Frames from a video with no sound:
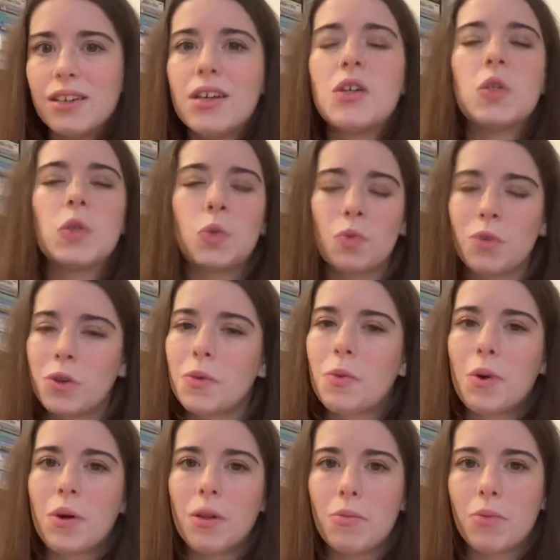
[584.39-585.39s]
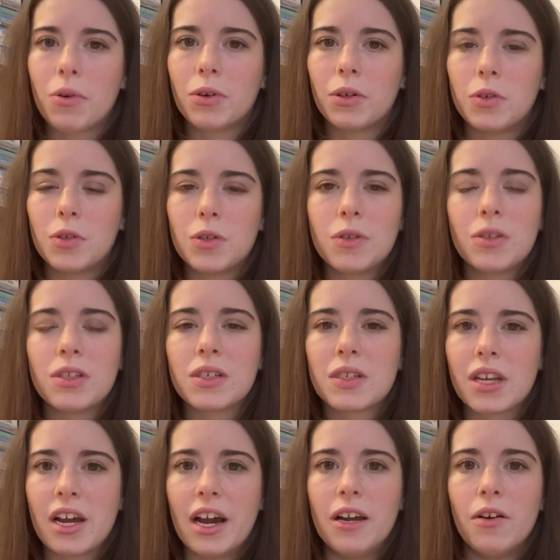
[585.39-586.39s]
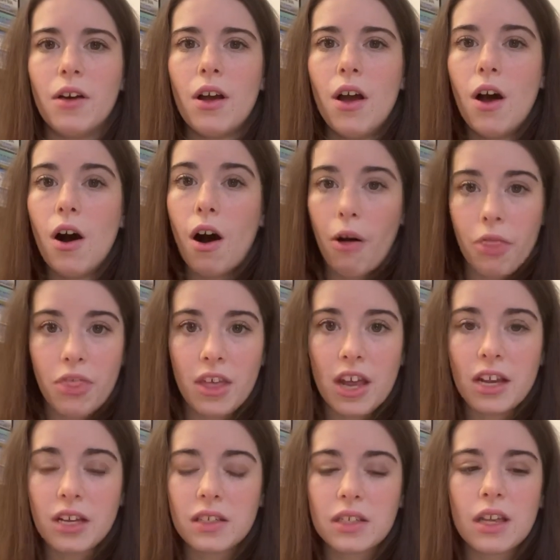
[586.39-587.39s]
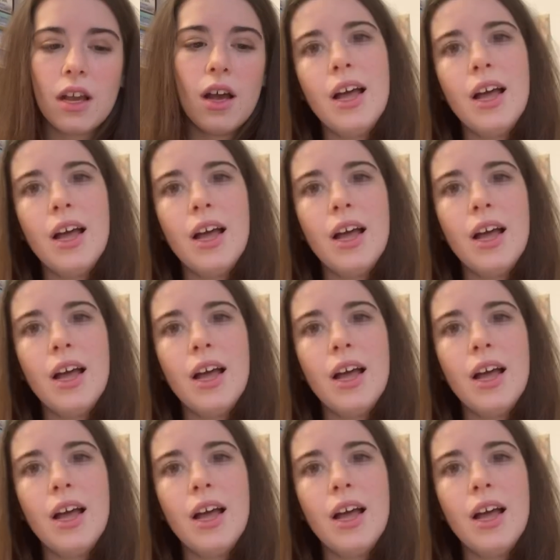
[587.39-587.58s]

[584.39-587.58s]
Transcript: It's really important to do this kind of things.